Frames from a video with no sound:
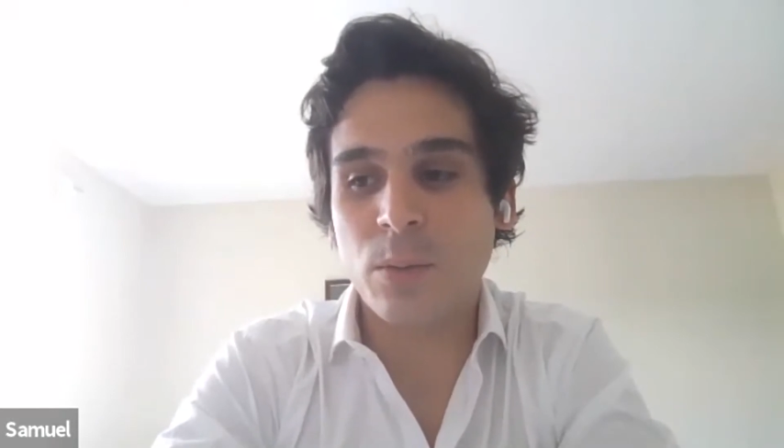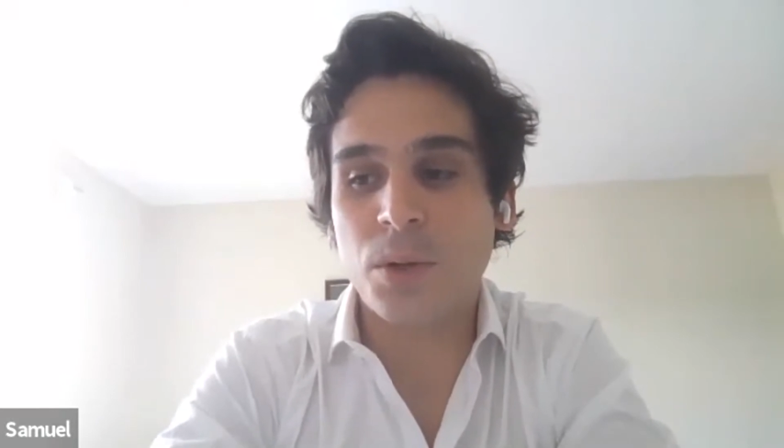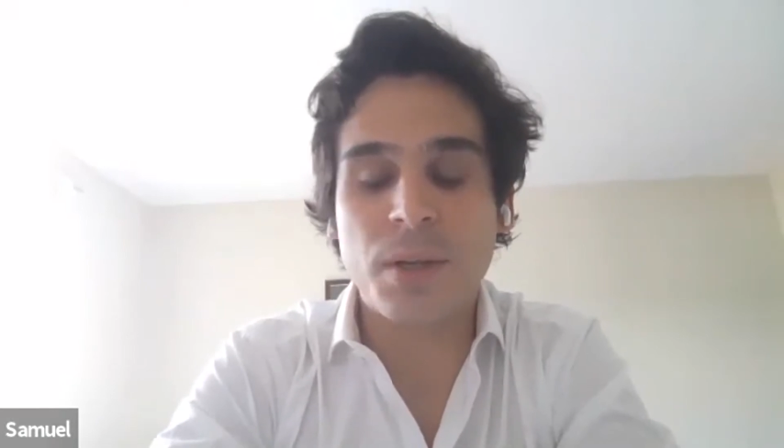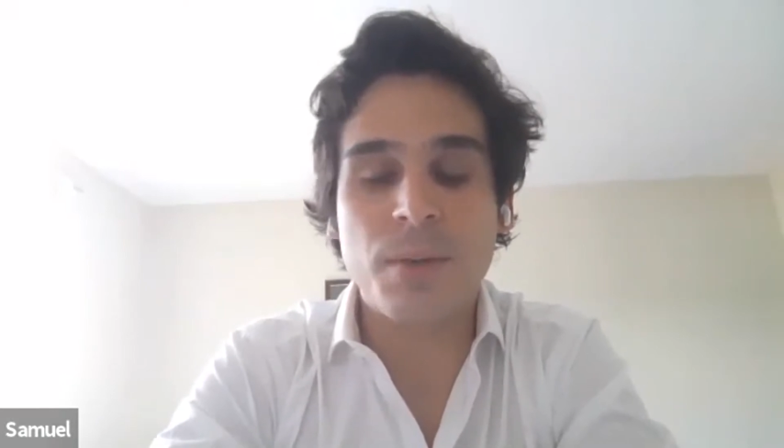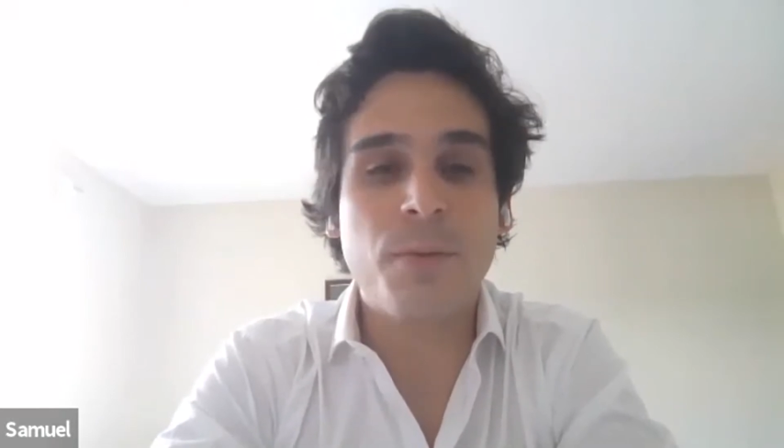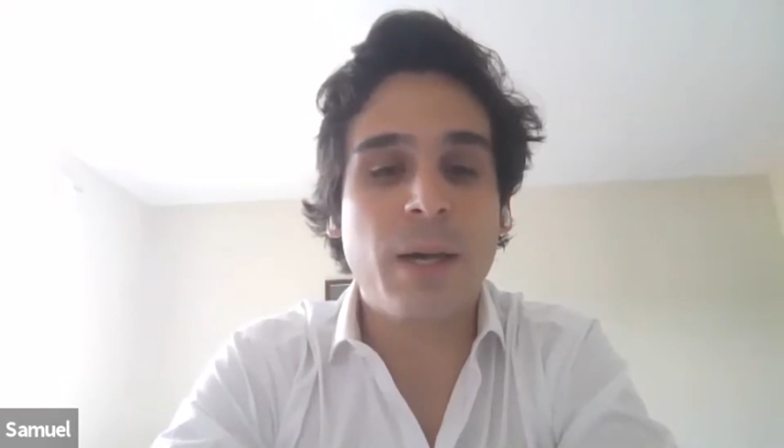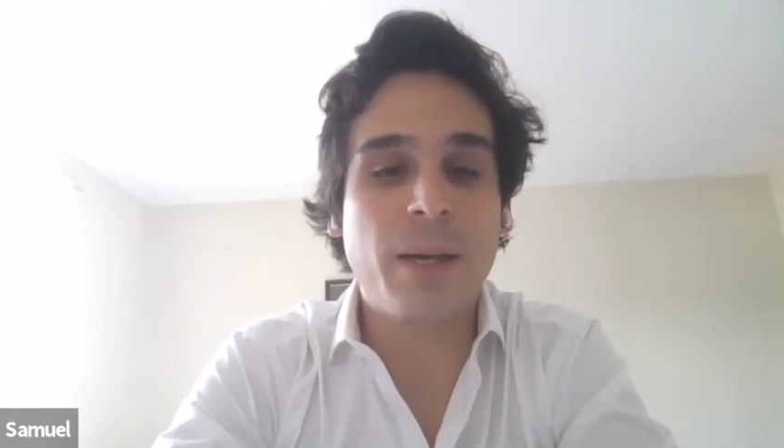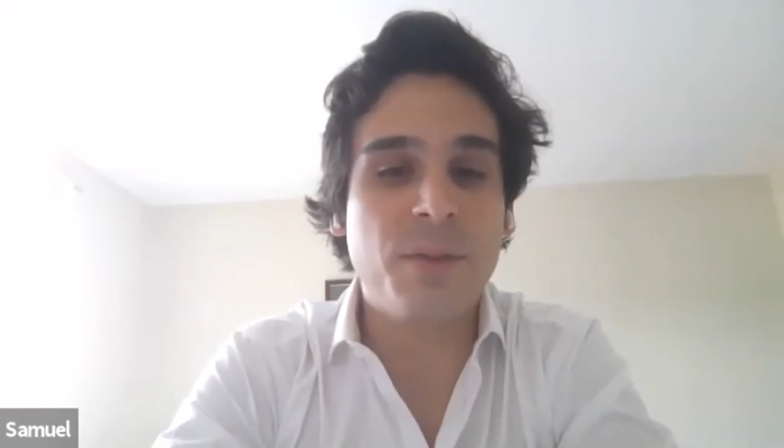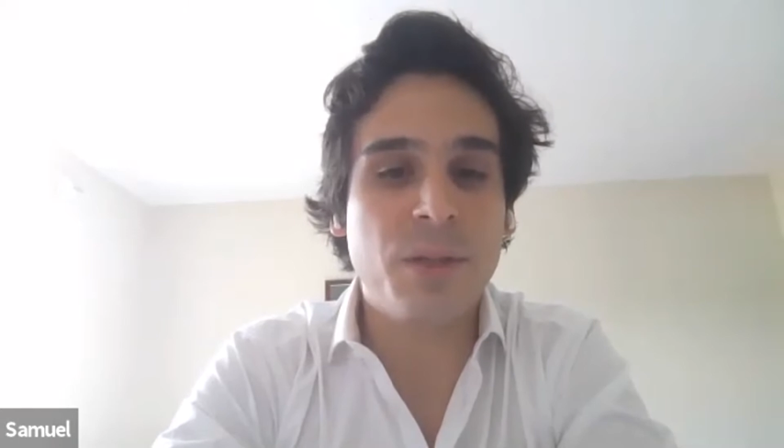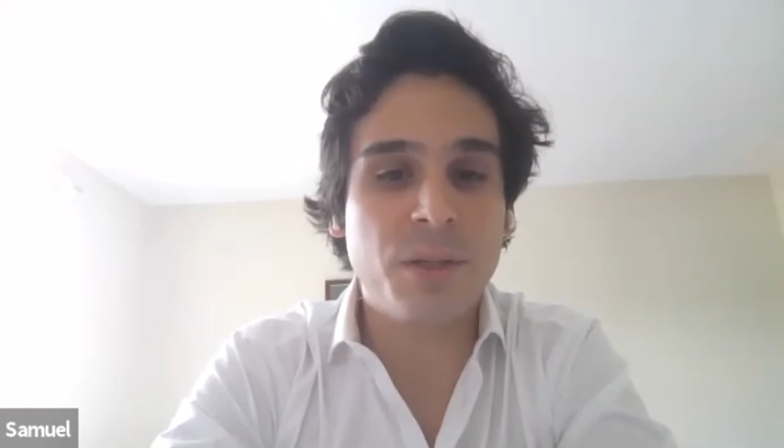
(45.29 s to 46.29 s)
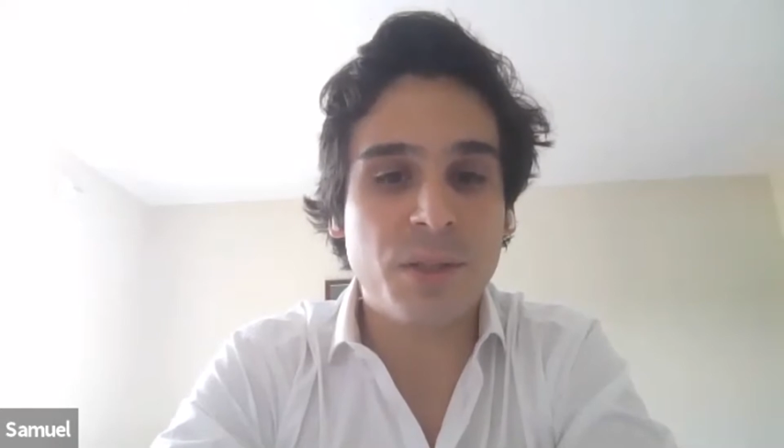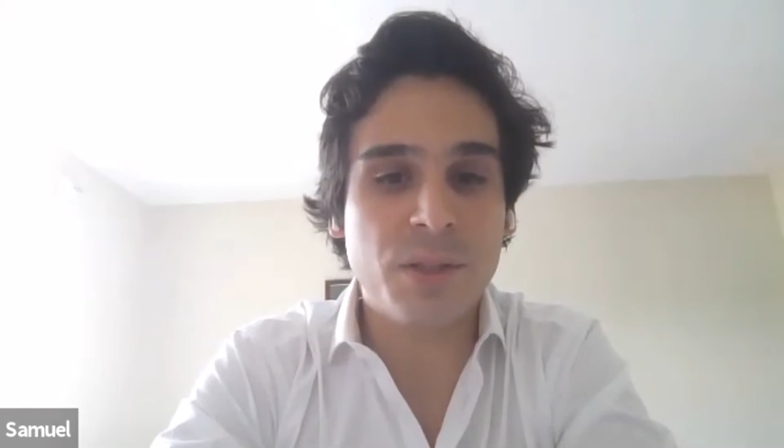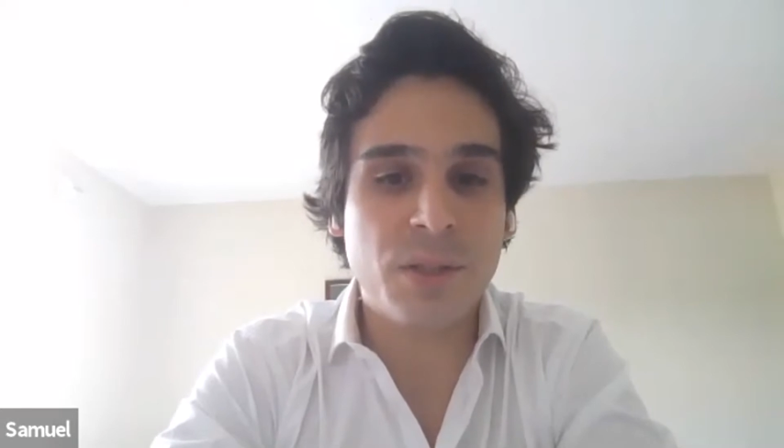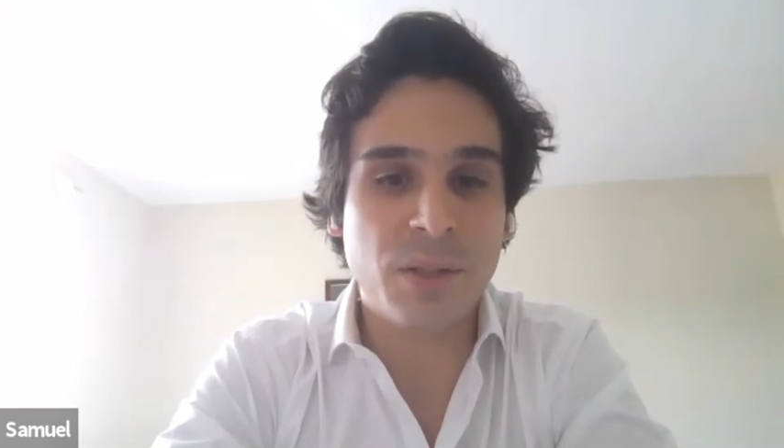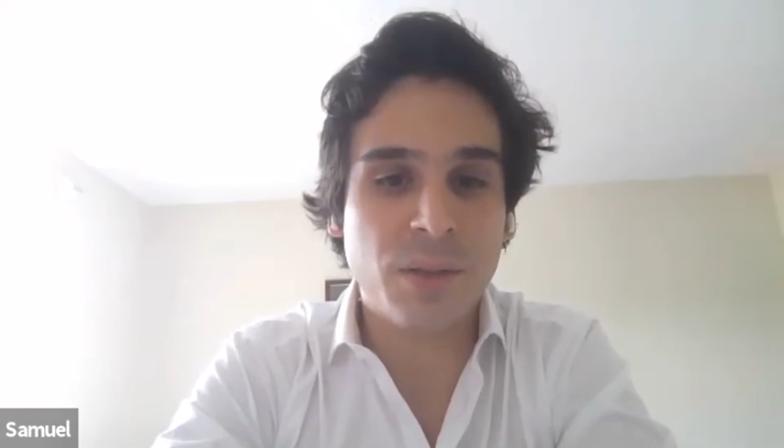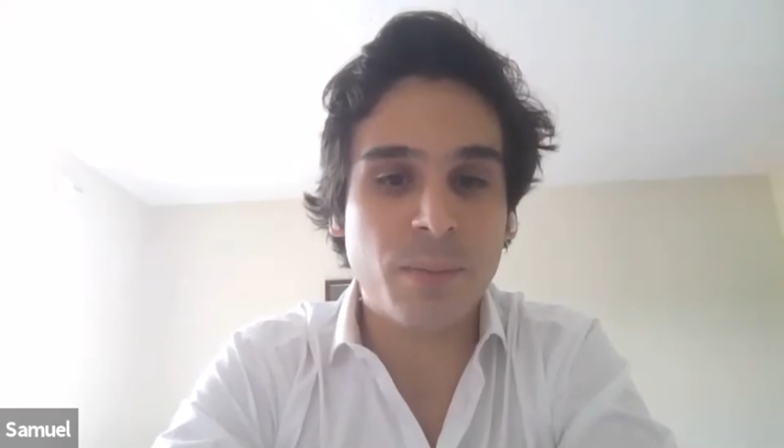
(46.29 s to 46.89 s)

working 5 years,